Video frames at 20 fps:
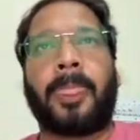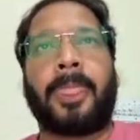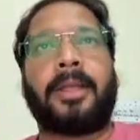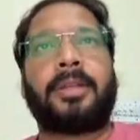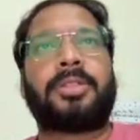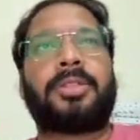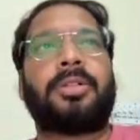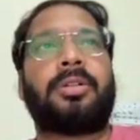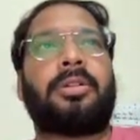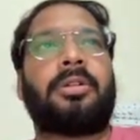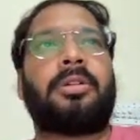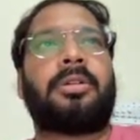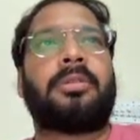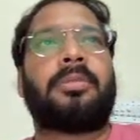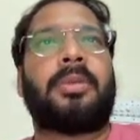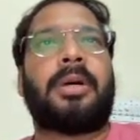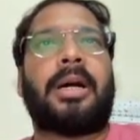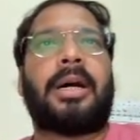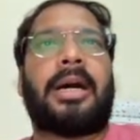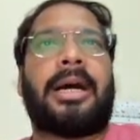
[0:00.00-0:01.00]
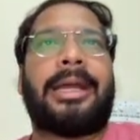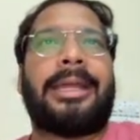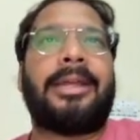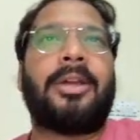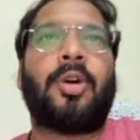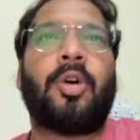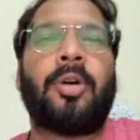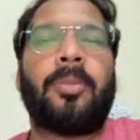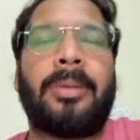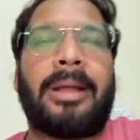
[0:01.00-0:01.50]
So I
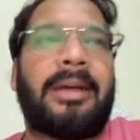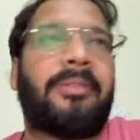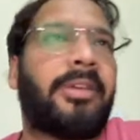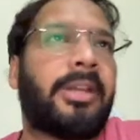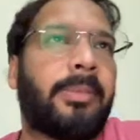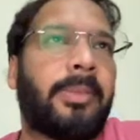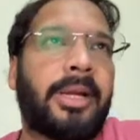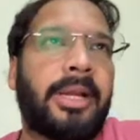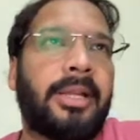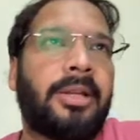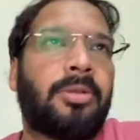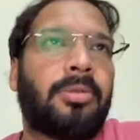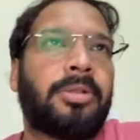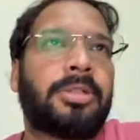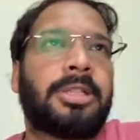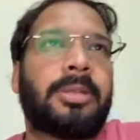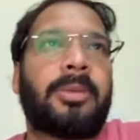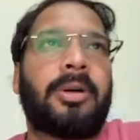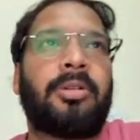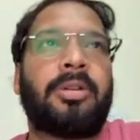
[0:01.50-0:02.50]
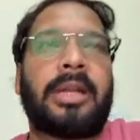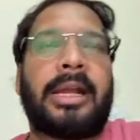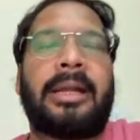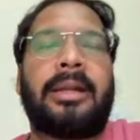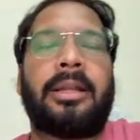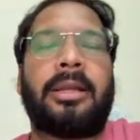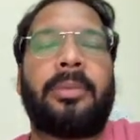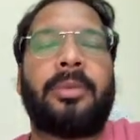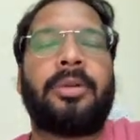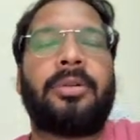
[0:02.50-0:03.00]
hope everybody knows about
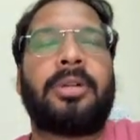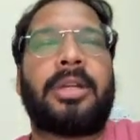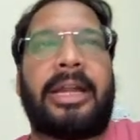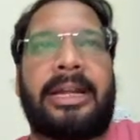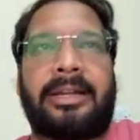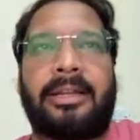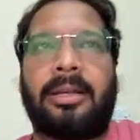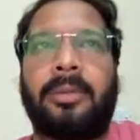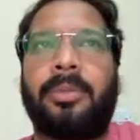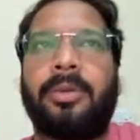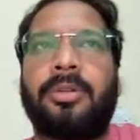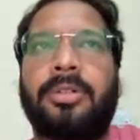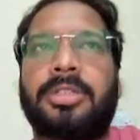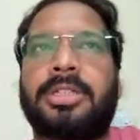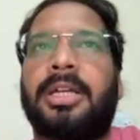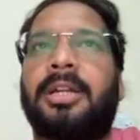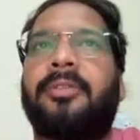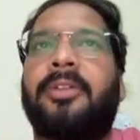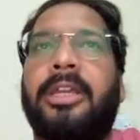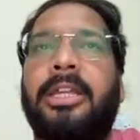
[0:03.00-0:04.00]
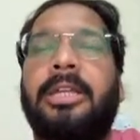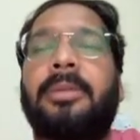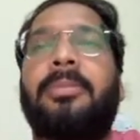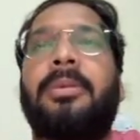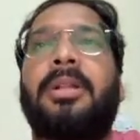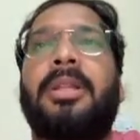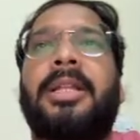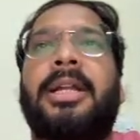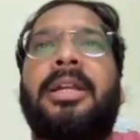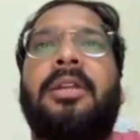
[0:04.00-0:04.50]
attribute. Attributes are
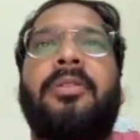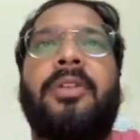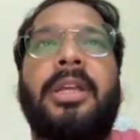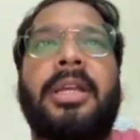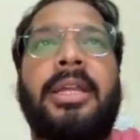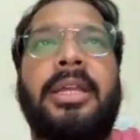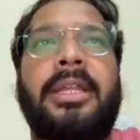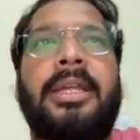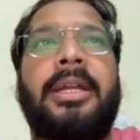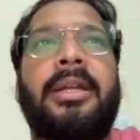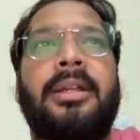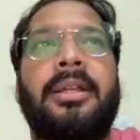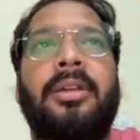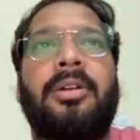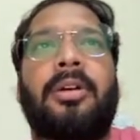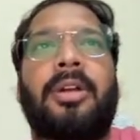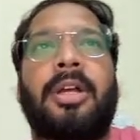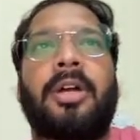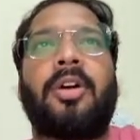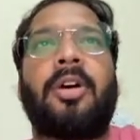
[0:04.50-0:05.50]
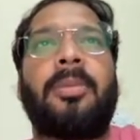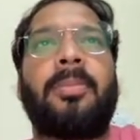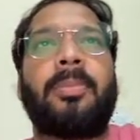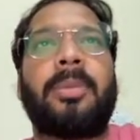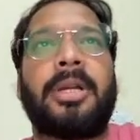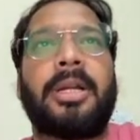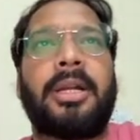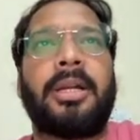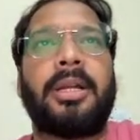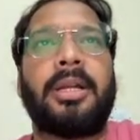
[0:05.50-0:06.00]
variable that we create in Aura
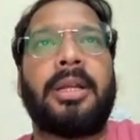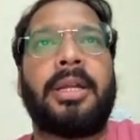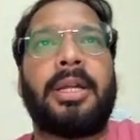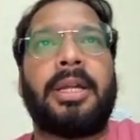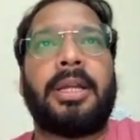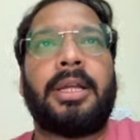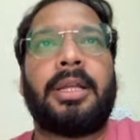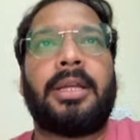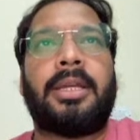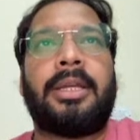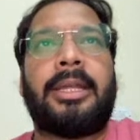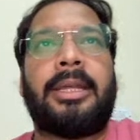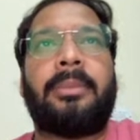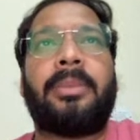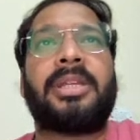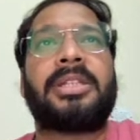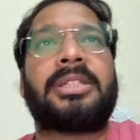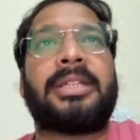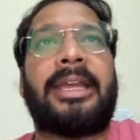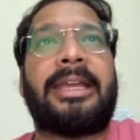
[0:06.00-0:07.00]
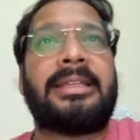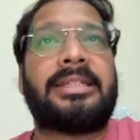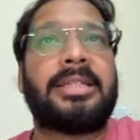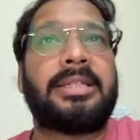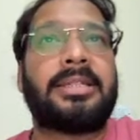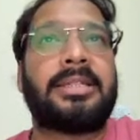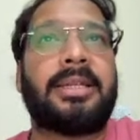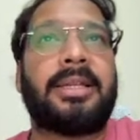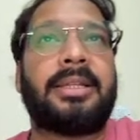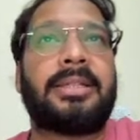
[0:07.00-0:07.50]
component. Name is
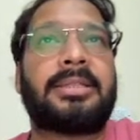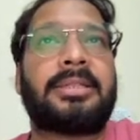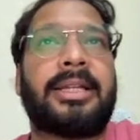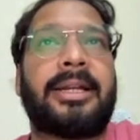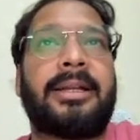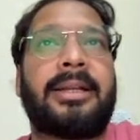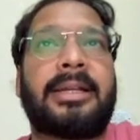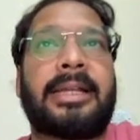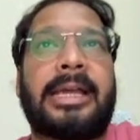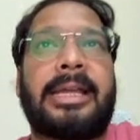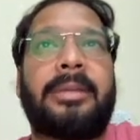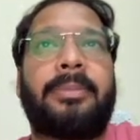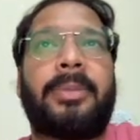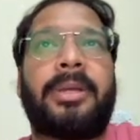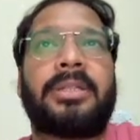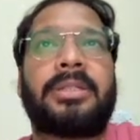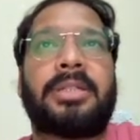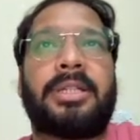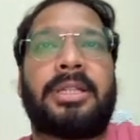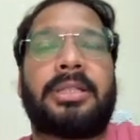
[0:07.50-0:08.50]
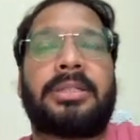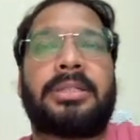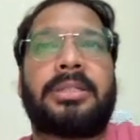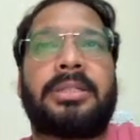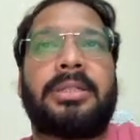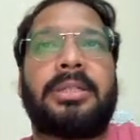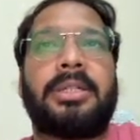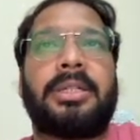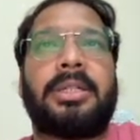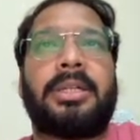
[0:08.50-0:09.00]
ACC list and type is list,
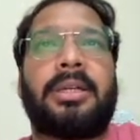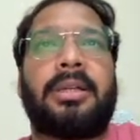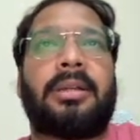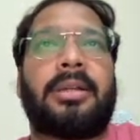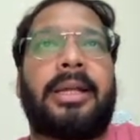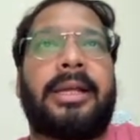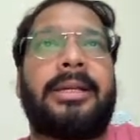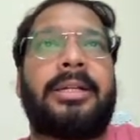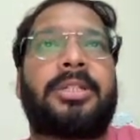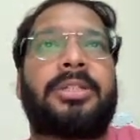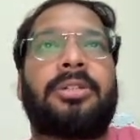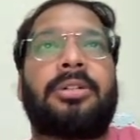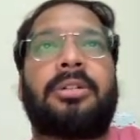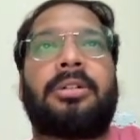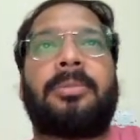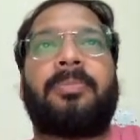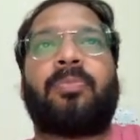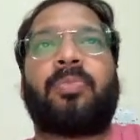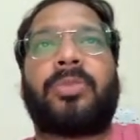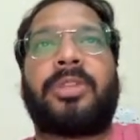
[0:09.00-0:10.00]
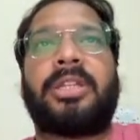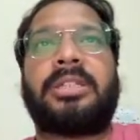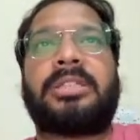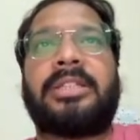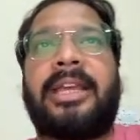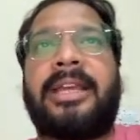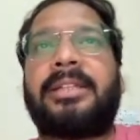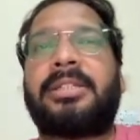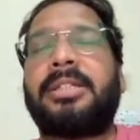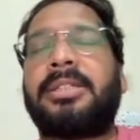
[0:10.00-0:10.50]
right? So this
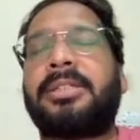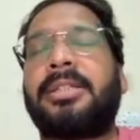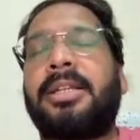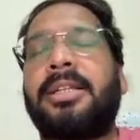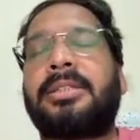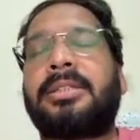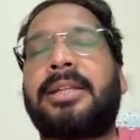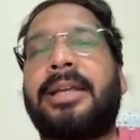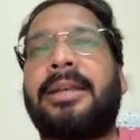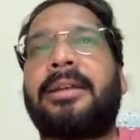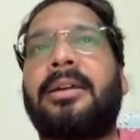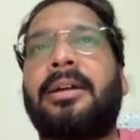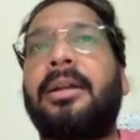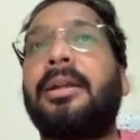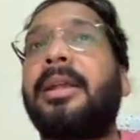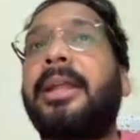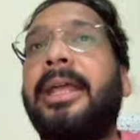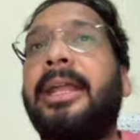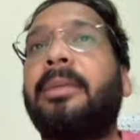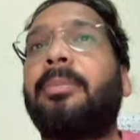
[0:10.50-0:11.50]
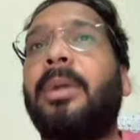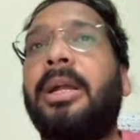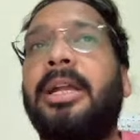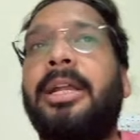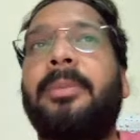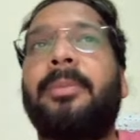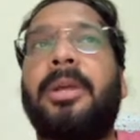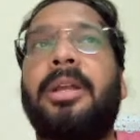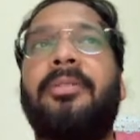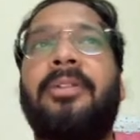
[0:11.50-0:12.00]
ACC list can contain
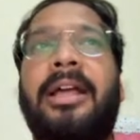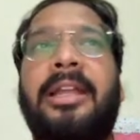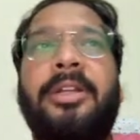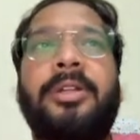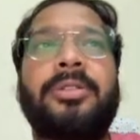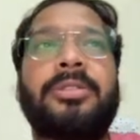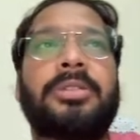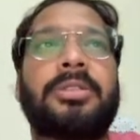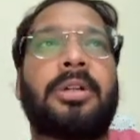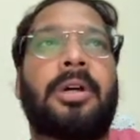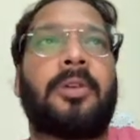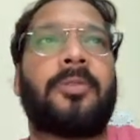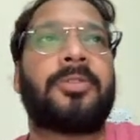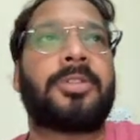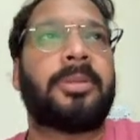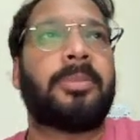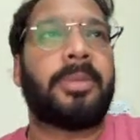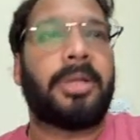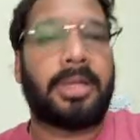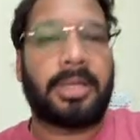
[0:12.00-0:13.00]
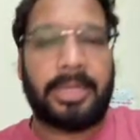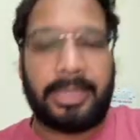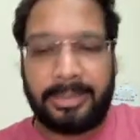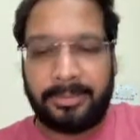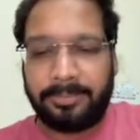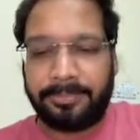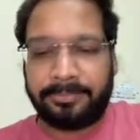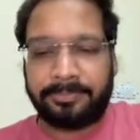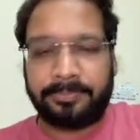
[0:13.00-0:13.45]
multiple values of similar type.